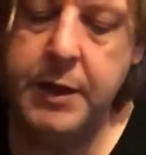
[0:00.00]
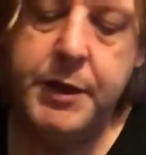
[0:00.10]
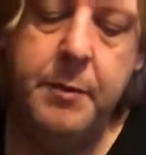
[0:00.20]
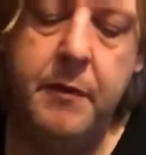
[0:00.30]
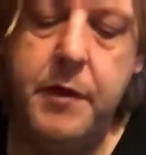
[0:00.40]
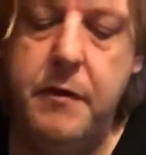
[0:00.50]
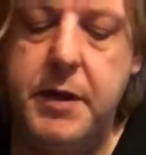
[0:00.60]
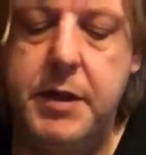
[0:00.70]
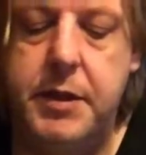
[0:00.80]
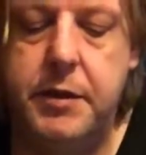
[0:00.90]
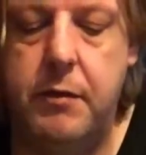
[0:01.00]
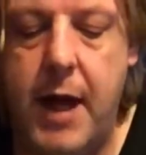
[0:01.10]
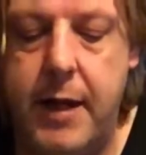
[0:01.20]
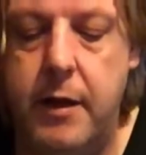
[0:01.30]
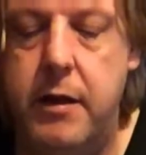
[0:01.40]
Some of you, this is just
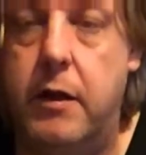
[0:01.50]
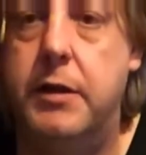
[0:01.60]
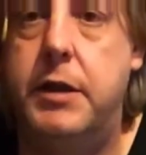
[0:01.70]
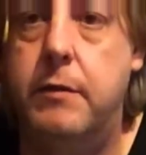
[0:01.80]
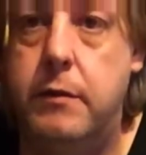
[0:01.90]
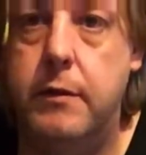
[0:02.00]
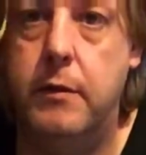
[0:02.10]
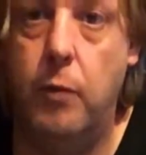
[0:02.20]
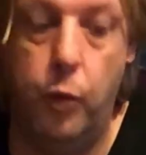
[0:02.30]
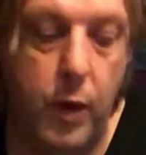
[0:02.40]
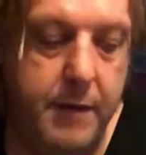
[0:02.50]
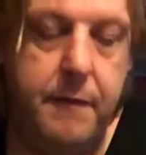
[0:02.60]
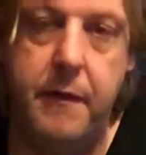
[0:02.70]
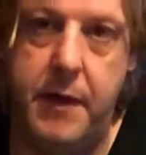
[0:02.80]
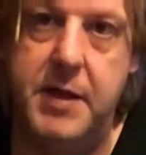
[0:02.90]
relating that you've got children
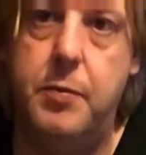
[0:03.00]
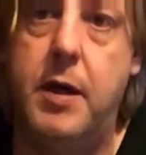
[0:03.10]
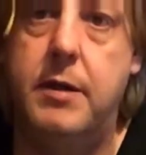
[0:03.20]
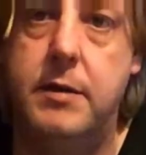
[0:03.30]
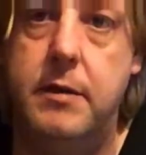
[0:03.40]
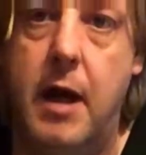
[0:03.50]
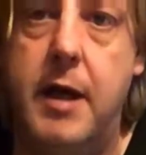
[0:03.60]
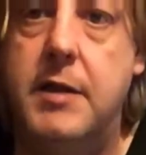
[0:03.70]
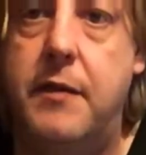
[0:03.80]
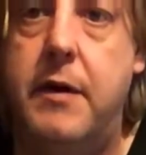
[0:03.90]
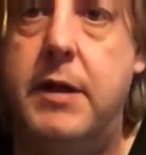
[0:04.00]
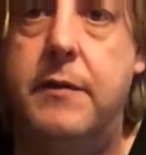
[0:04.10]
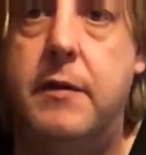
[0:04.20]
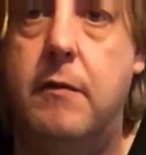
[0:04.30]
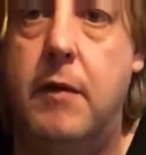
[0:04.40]
with this person, and it's a very
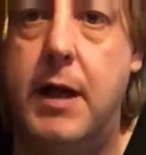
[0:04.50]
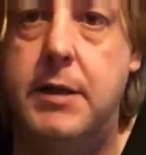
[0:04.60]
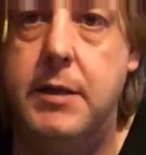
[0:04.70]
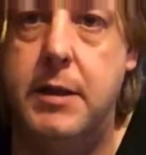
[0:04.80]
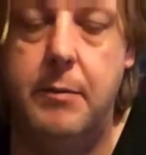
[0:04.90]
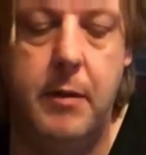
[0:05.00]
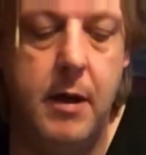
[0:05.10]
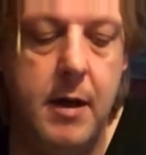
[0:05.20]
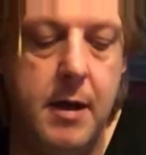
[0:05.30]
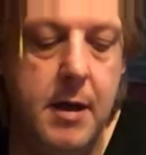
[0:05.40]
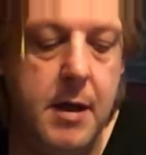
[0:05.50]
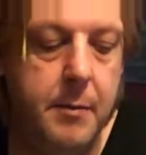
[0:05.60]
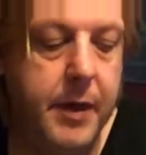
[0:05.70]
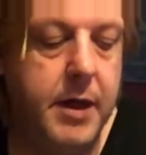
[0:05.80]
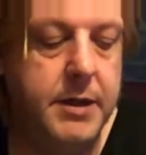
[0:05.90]
difficult relationship
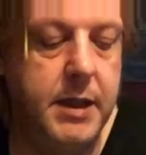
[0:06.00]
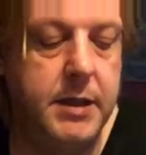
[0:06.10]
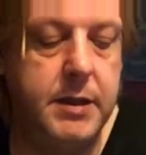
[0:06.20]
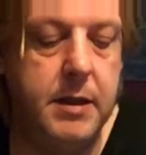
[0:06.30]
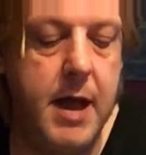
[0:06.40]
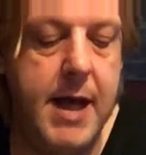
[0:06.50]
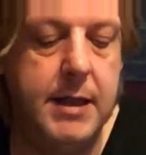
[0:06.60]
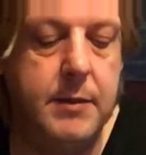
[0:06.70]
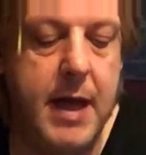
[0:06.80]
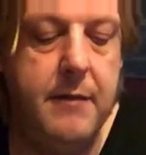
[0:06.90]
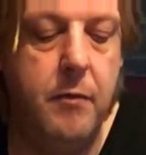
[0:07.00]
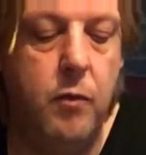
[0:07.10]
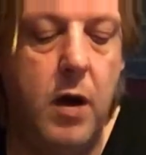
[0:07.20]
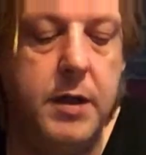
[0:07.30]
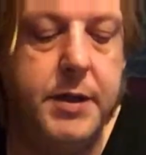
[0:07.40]
because it's
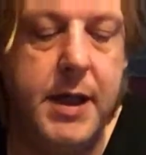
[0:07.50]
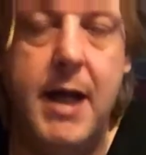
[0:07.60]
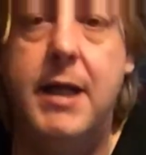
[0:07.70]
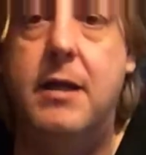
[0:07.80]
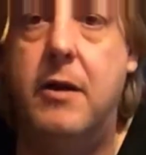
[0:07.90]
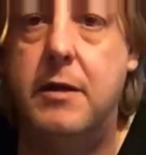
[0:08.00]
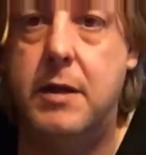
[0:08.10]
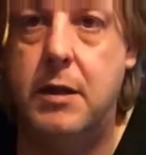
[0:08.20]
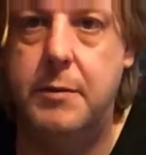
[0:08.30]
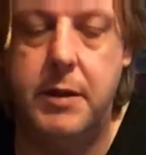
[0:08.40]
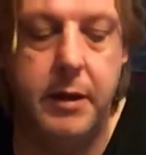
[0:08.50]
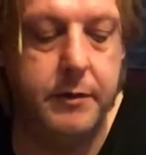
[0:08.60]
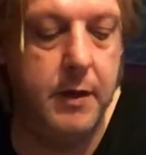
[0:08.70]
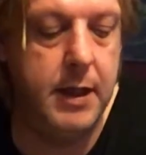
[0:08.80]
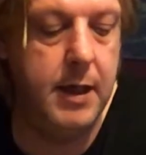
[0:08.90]
even worse than any kind of
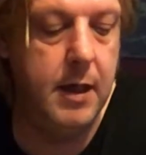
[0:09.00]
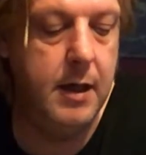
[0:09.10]
circumstance, really.